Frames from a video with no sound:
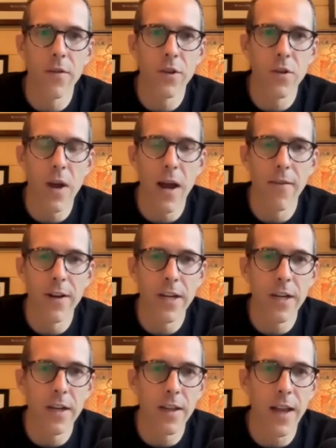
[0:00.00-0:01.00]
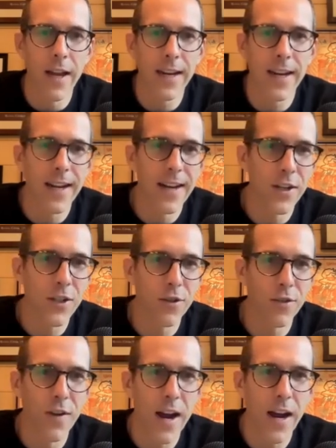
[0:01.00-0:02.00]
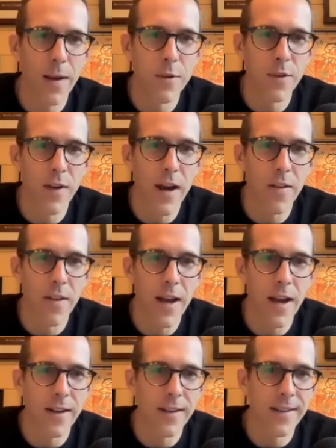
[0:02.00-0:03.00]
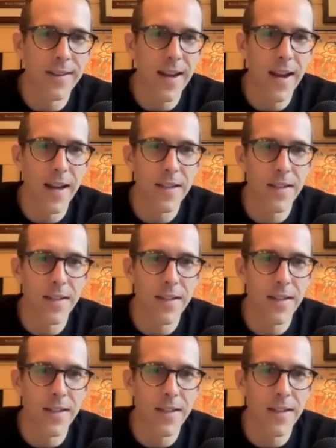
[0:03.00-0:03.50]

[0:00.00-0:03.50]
Do you have any like initial vibes of how that day